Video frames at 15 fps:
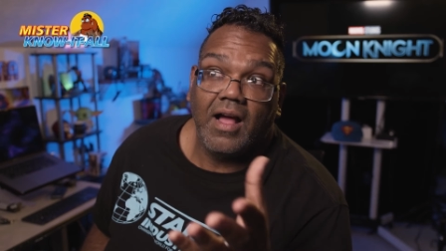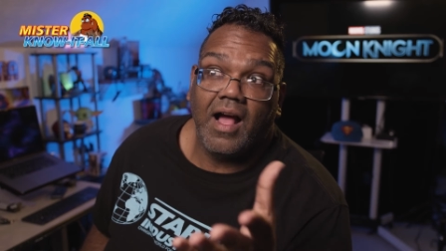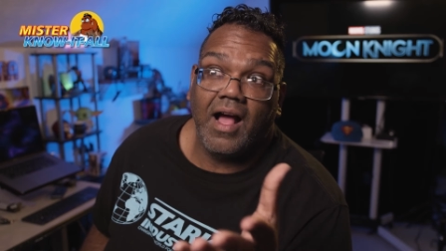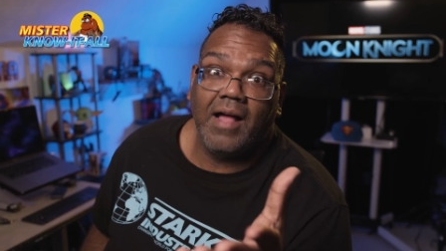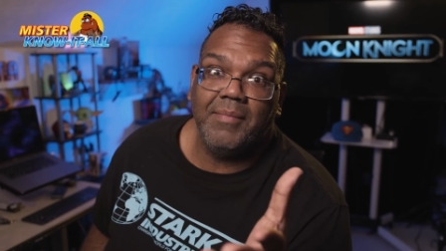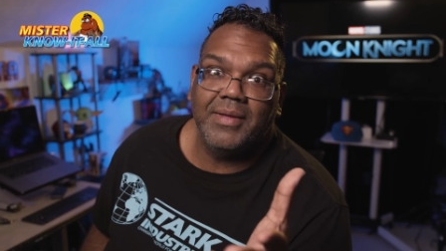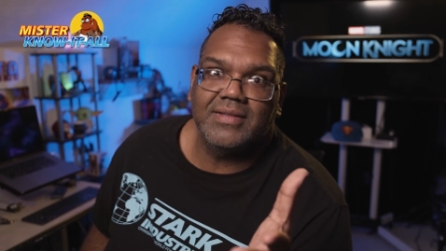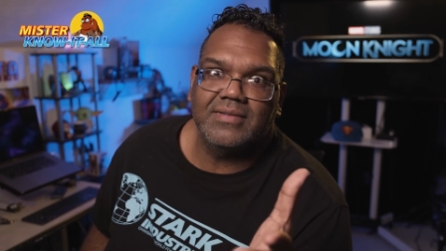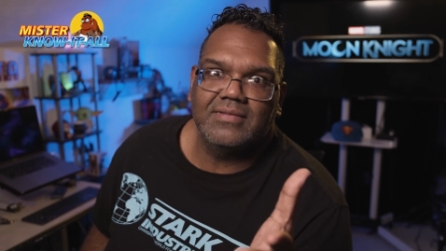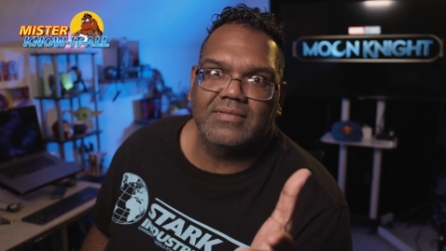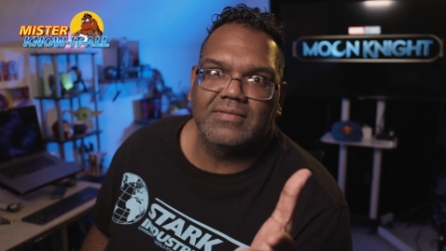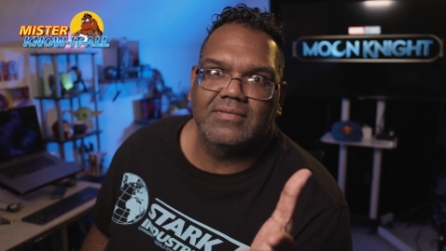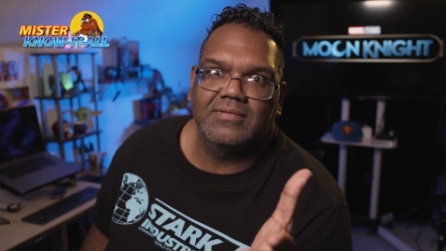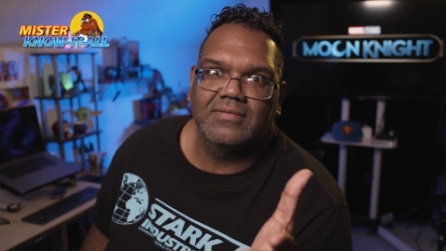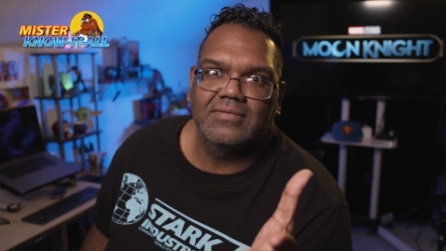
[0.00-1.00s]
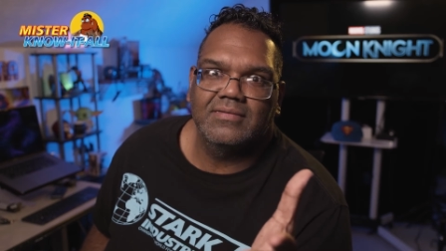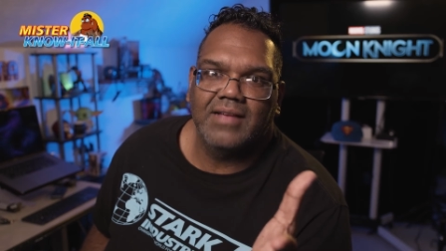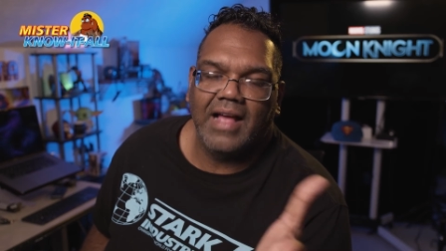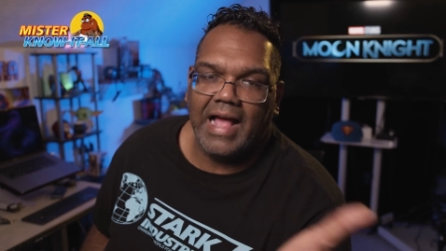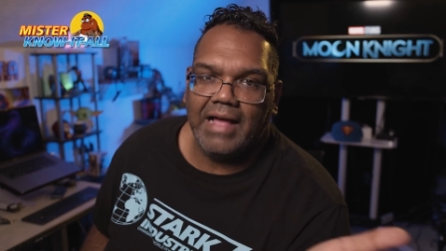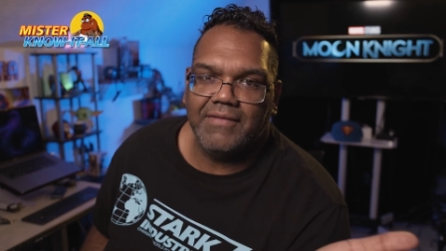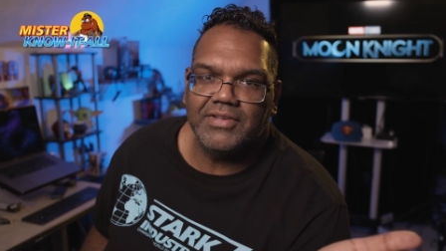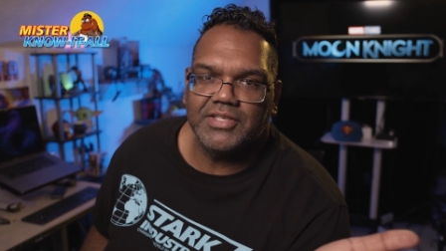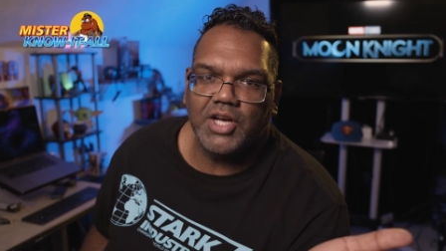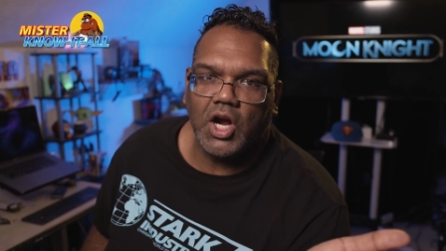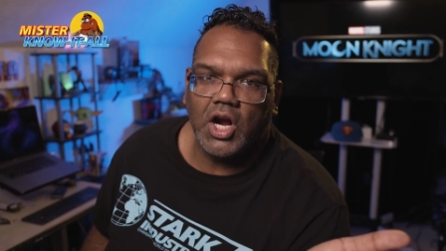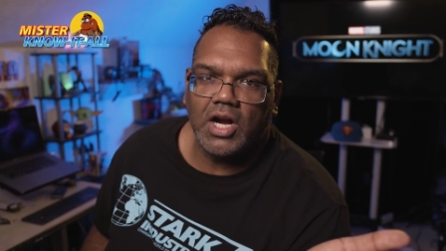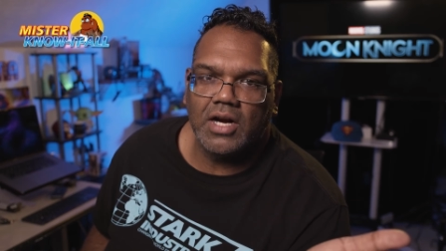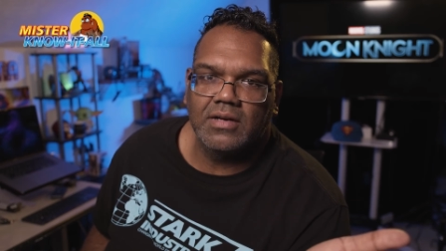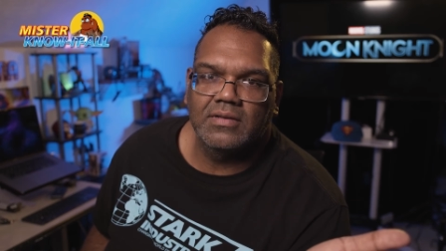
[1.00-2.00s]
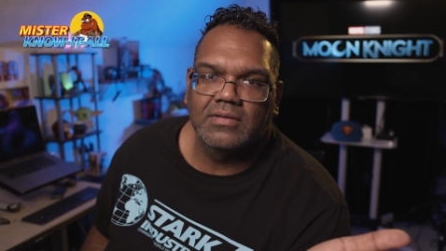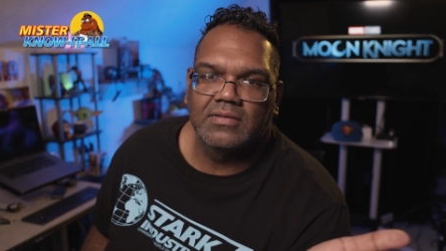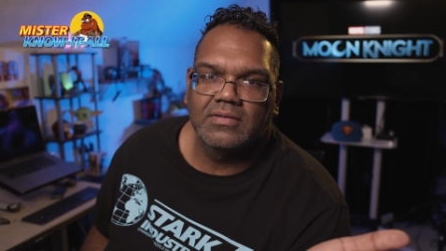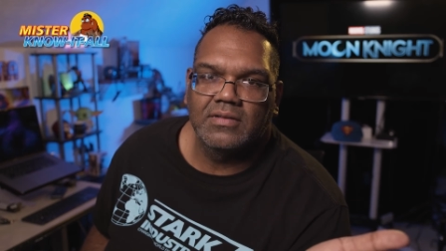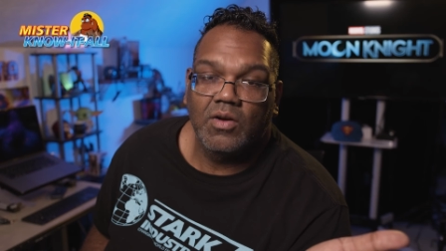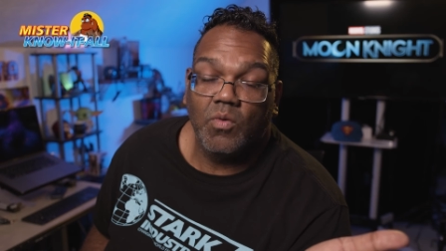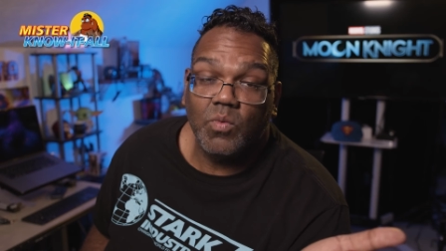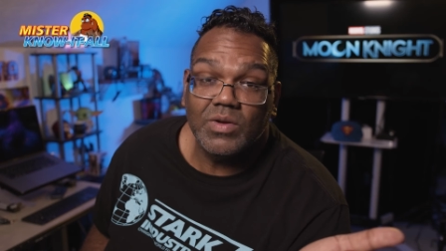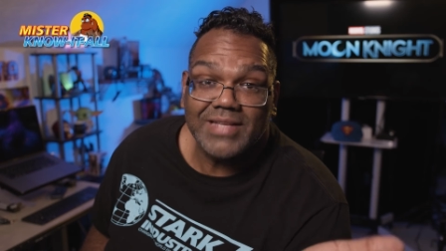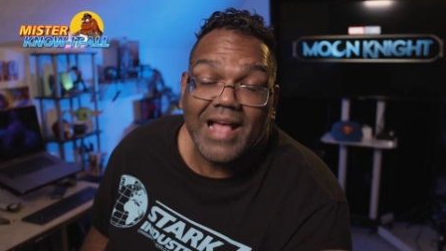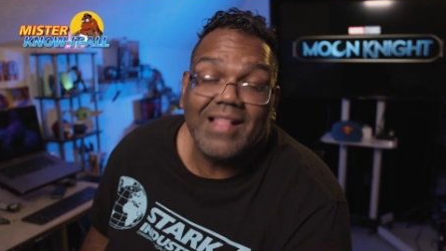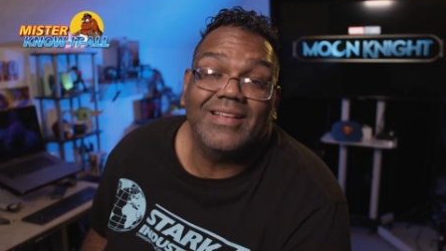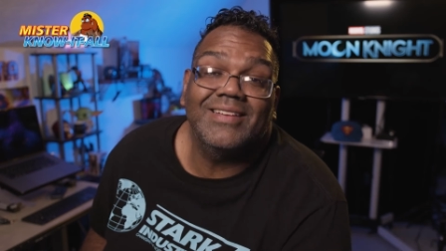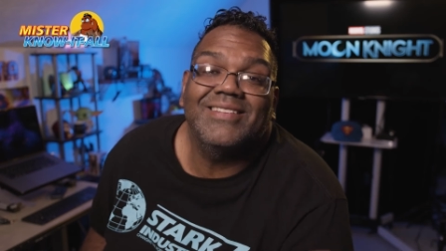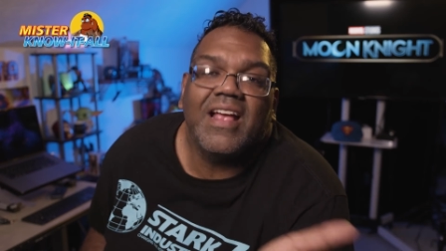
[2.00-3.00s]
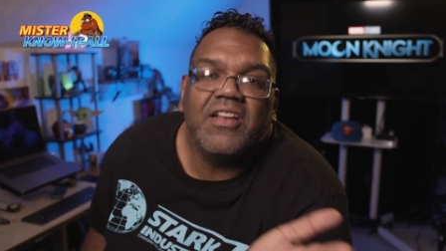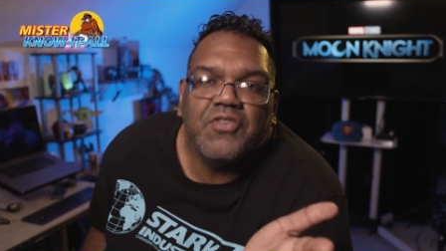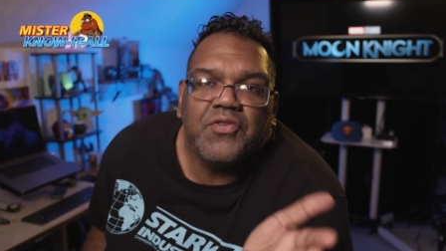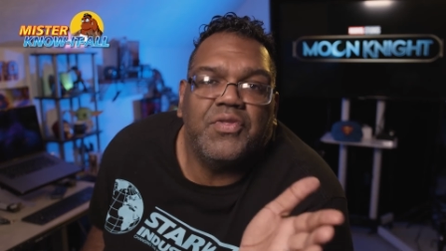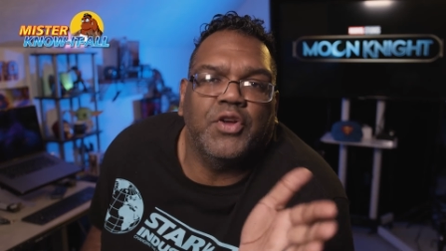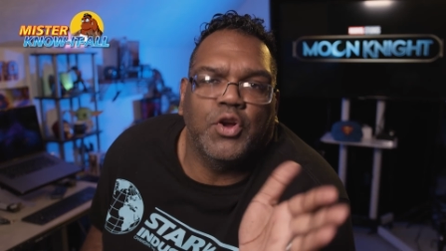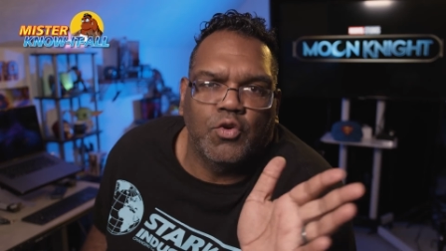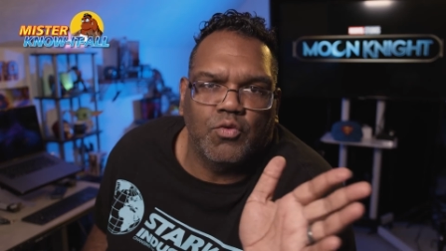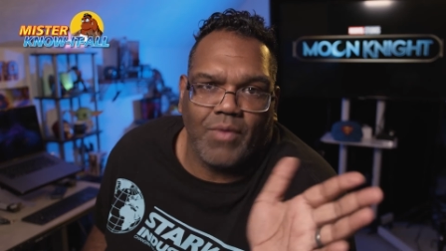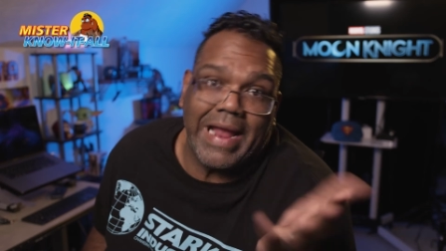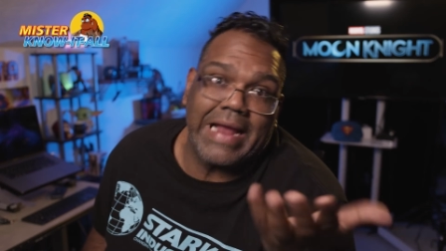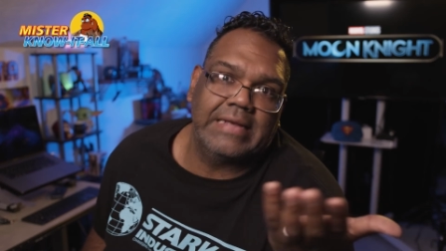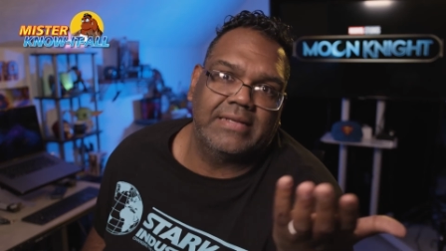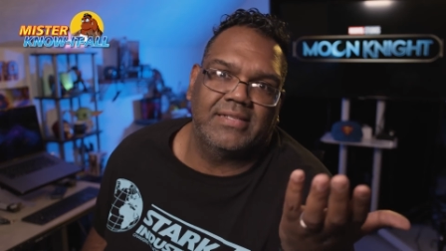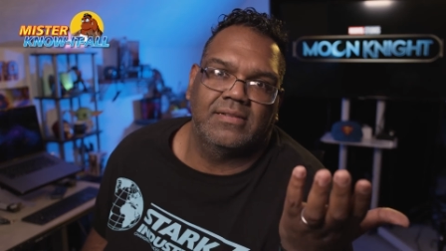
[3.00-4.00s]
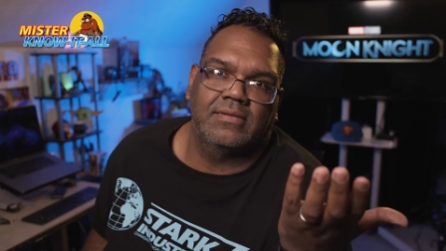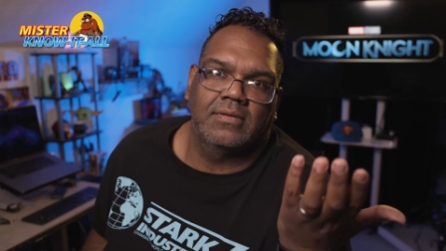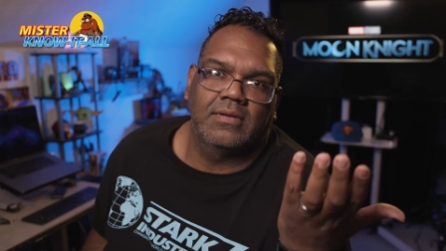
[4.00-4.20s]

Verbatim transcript: Ammit's avatar was Alexander the Great.